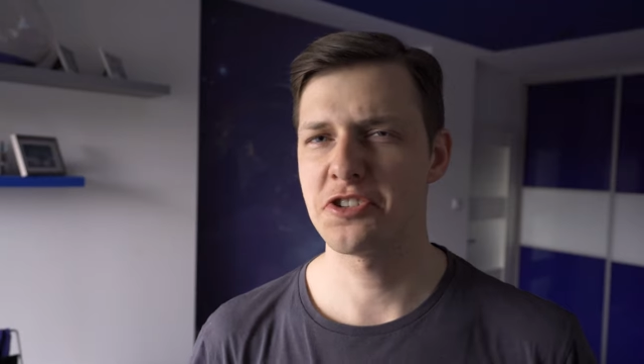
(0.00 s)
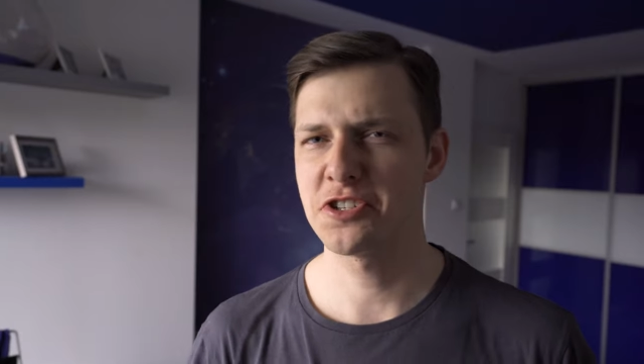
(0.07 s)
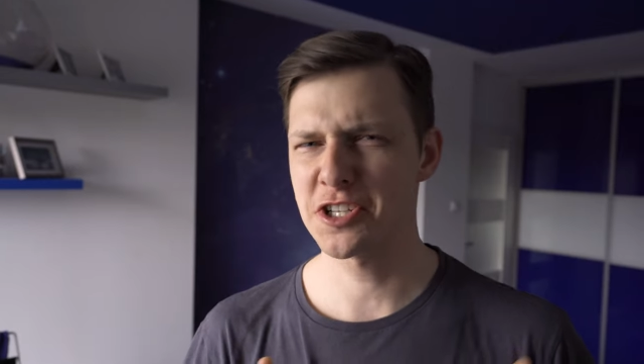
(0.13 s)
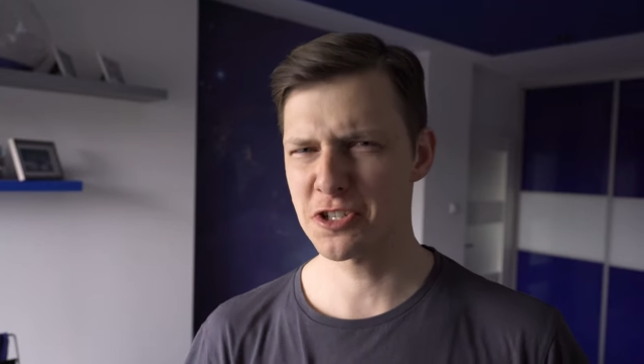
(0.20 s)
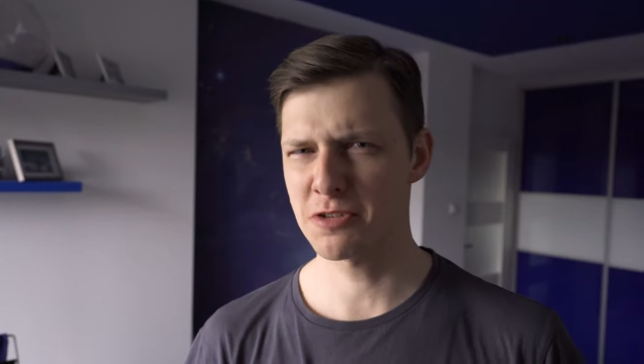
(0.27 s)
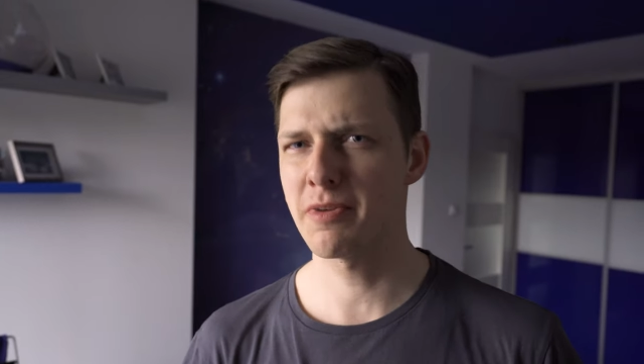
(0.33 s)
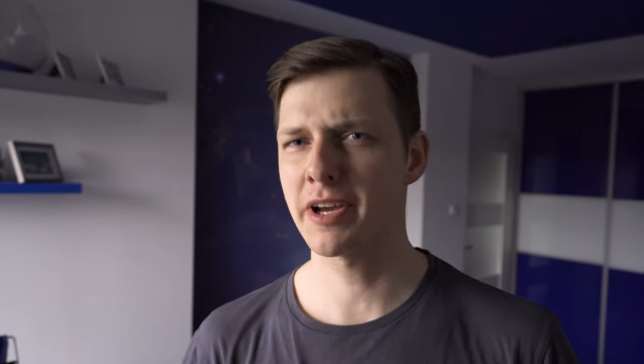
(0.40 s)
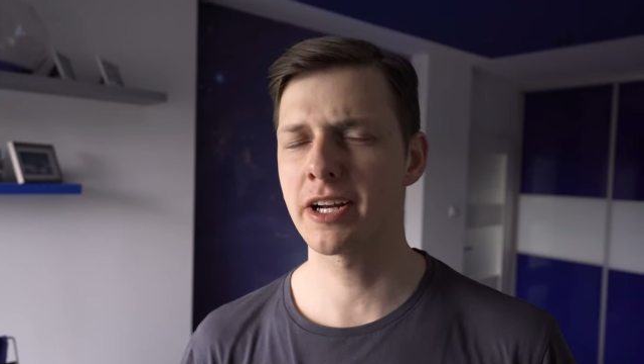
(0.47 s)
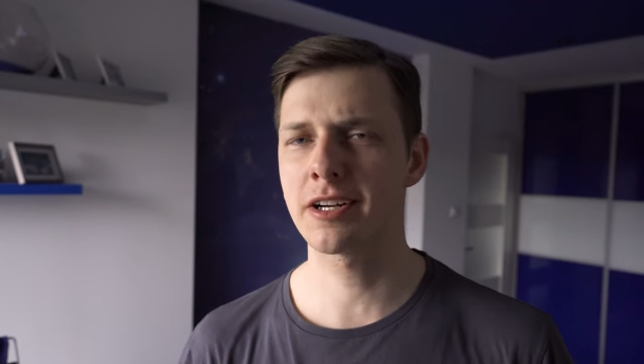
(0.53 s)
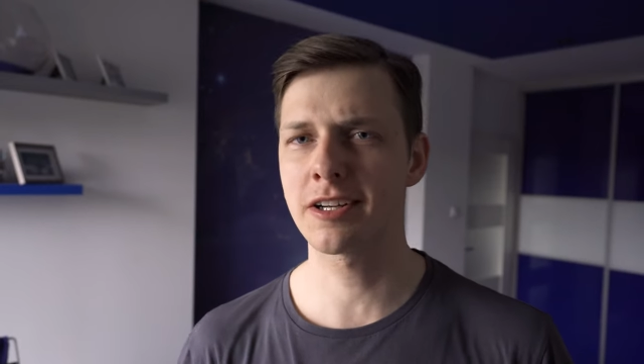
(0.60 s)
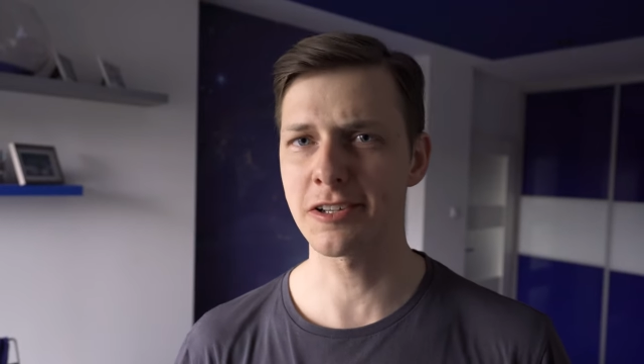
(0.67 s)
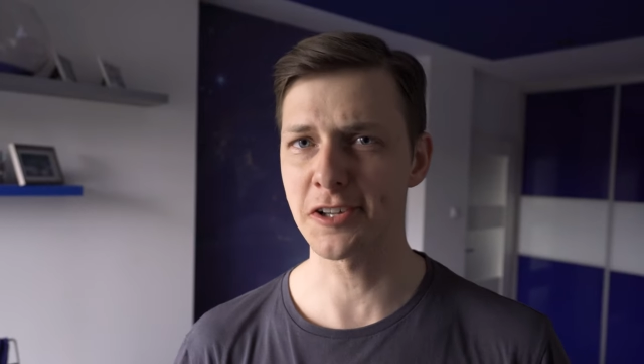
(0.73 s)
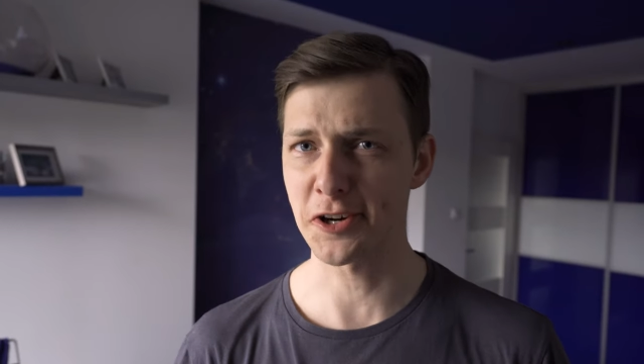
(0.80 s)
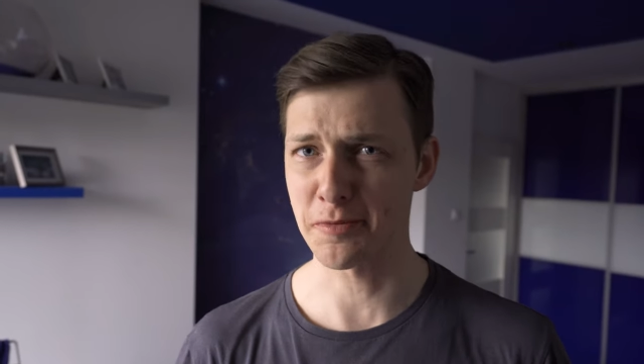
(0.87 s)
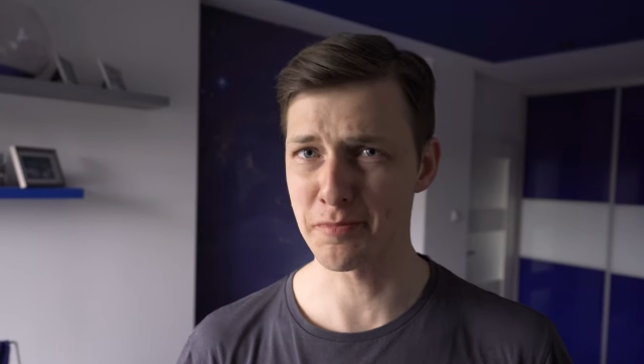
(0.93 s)
Just to make it
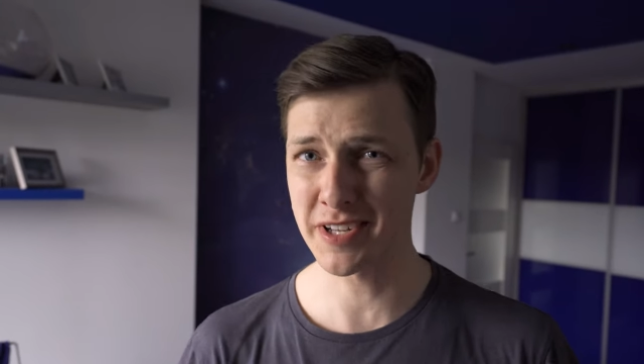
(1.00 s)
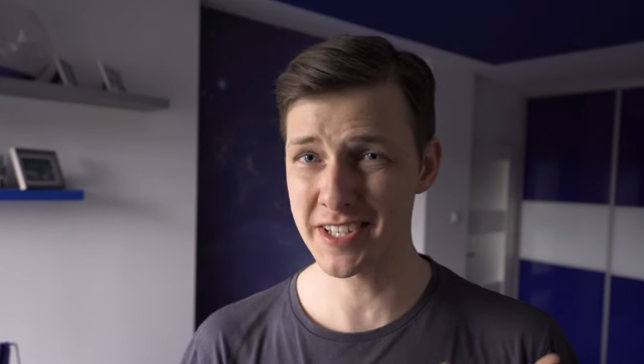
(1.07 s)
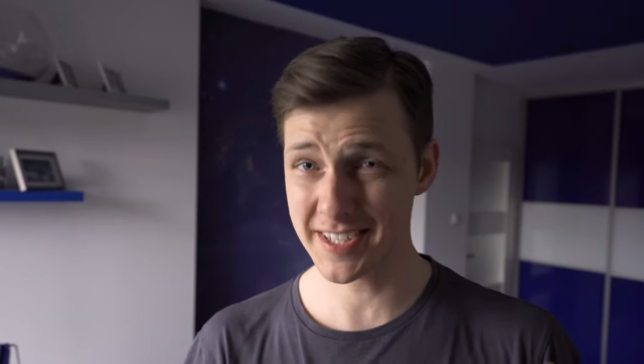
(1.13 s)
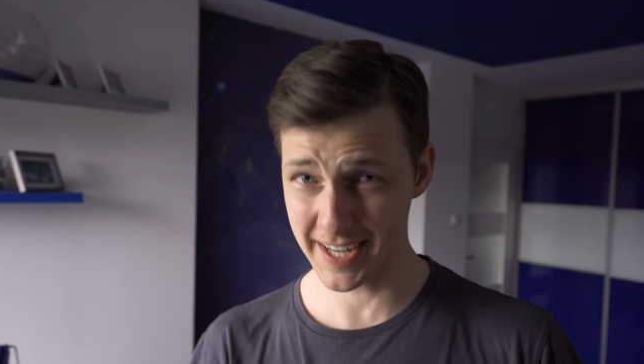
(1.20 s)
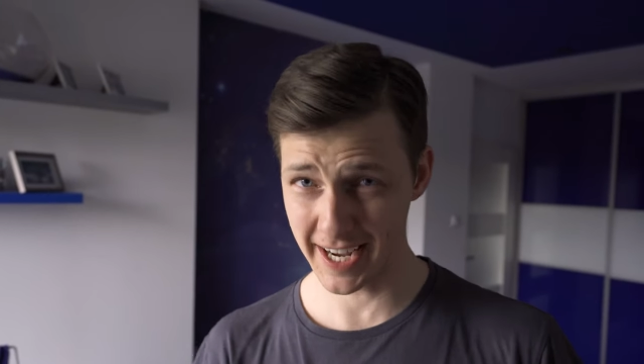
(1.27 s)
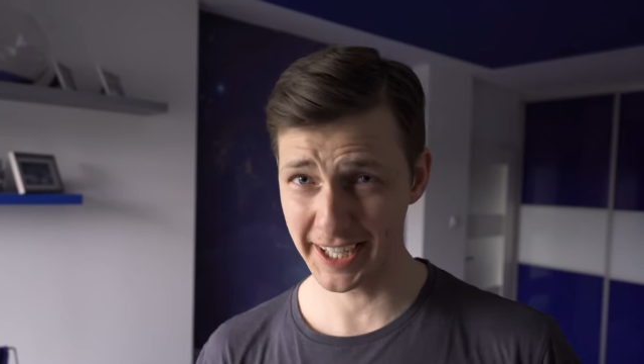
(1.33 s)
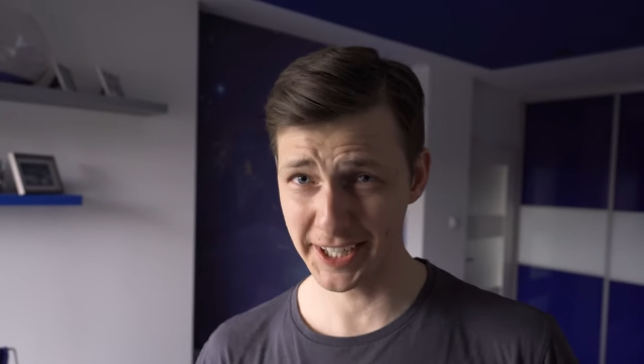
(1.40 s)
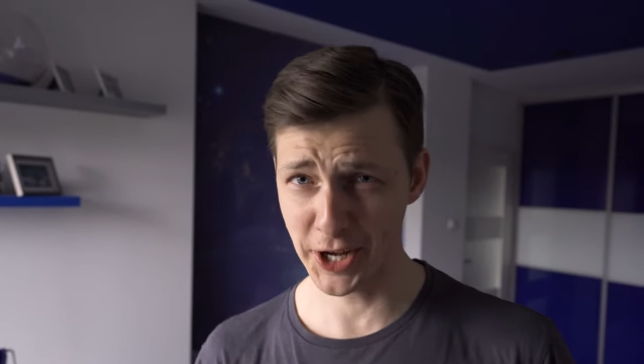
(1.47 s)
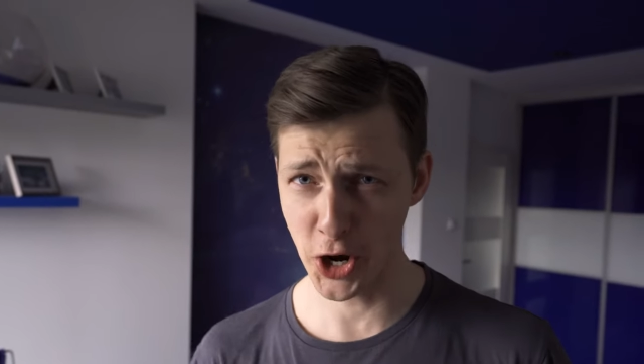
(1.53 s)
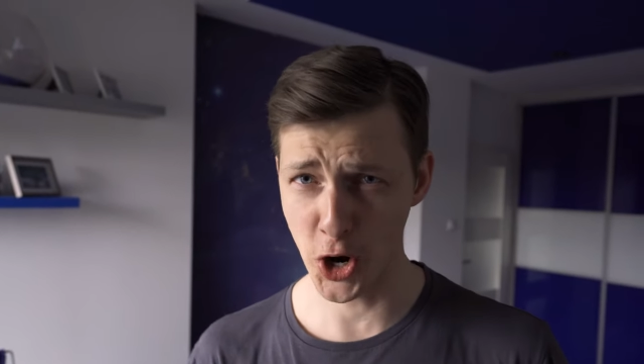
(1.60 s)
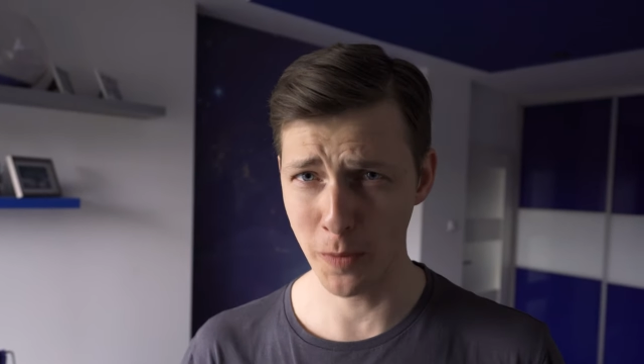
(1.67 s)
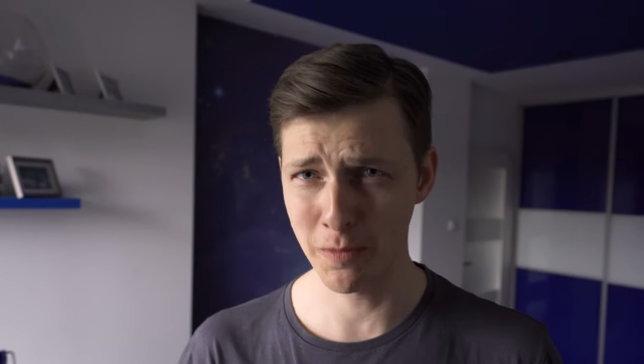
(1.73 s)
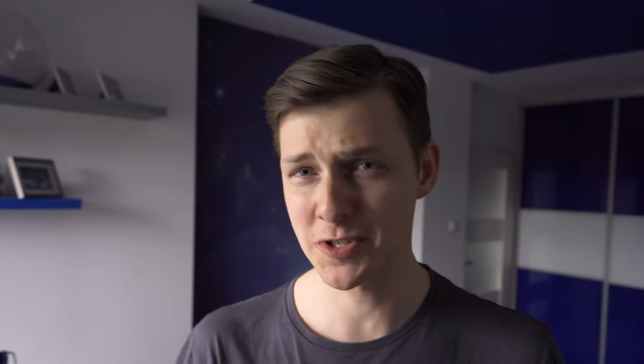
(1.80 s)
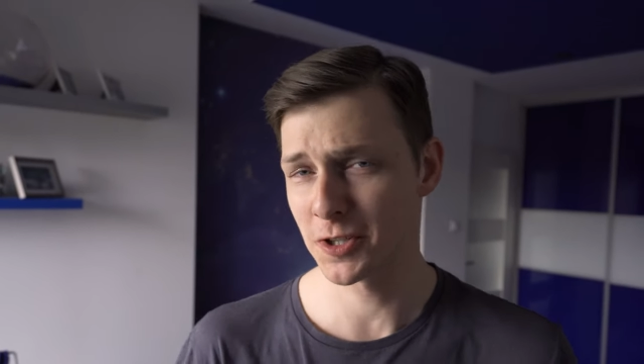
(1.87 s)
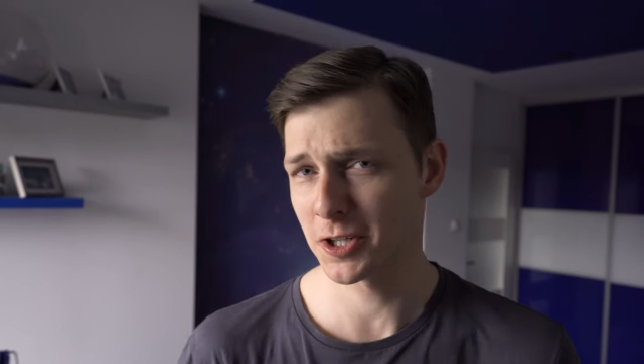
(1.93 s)
clear, being stuck at
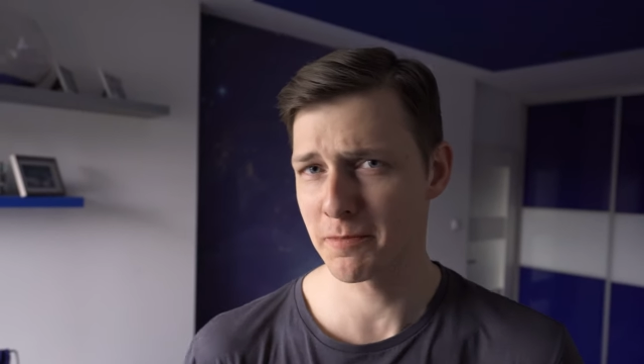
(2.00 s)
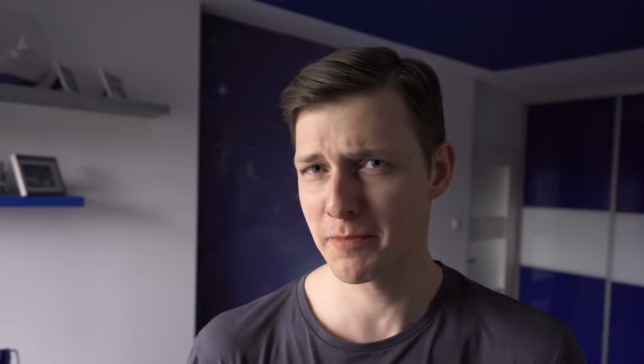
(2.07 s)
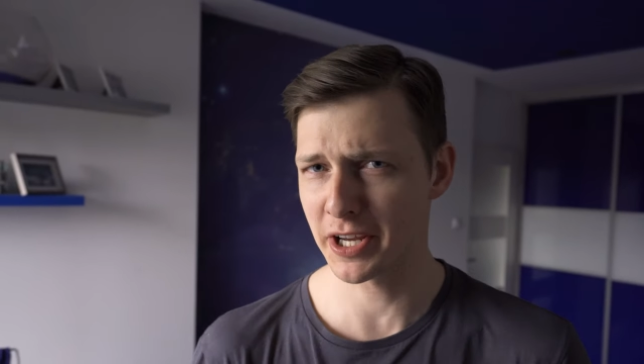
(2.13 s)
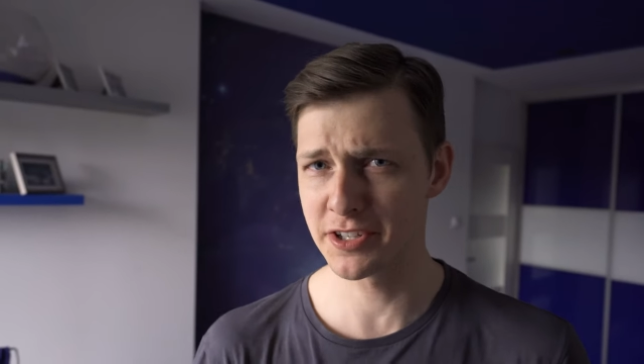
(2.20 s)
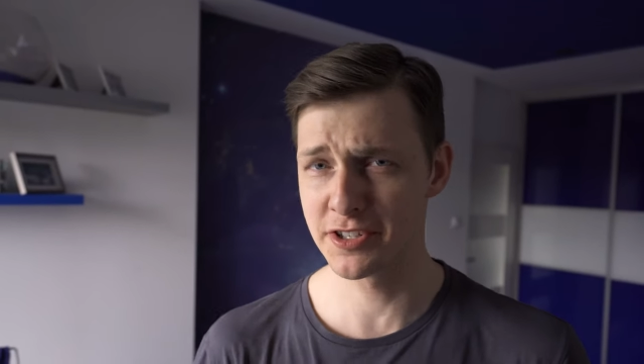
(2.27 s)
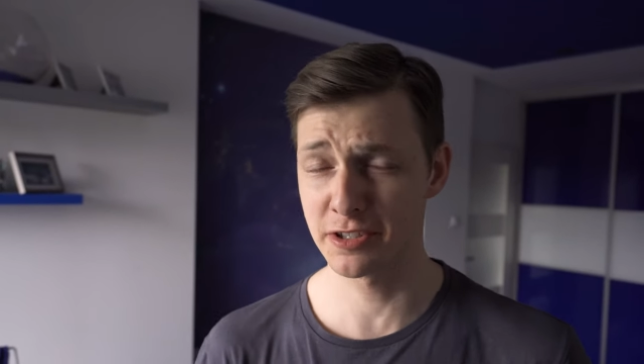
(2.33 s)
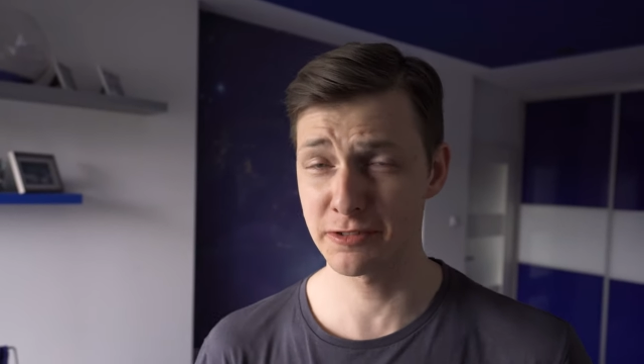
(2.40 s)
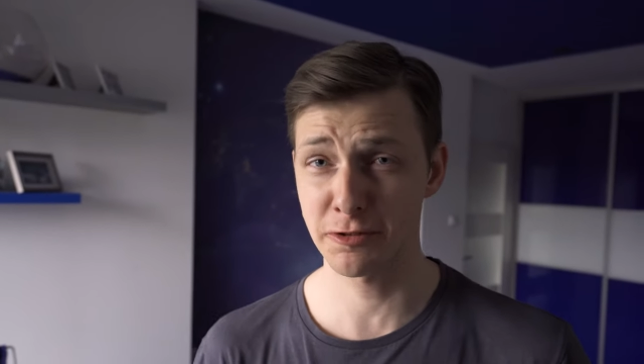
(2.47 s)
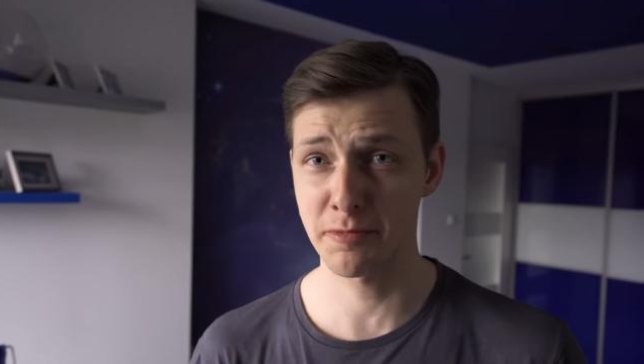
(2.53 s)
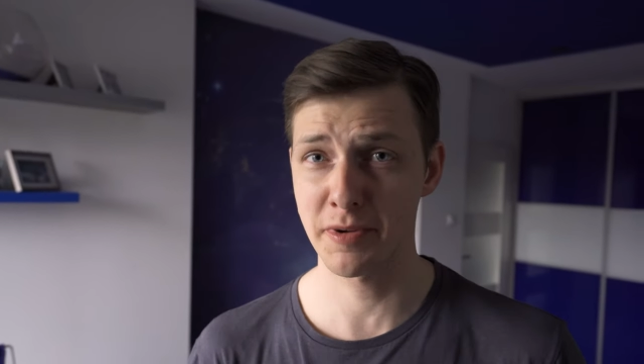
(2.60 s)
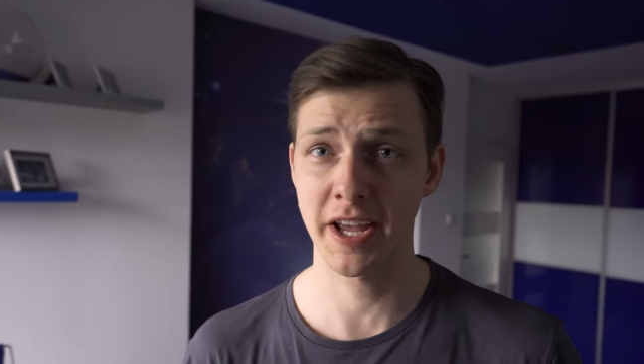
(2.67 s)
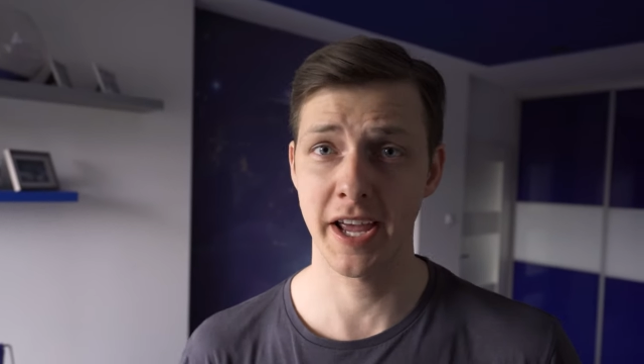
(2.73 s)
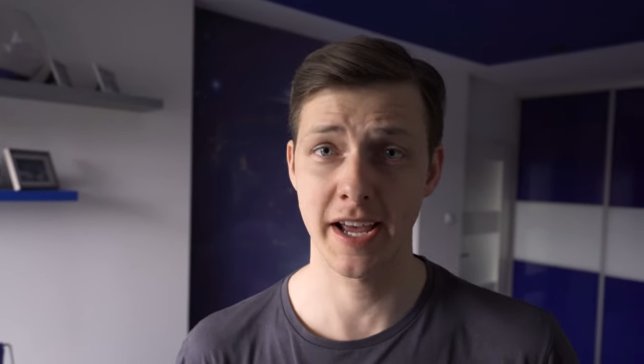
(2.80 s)
home is not a big deal for me,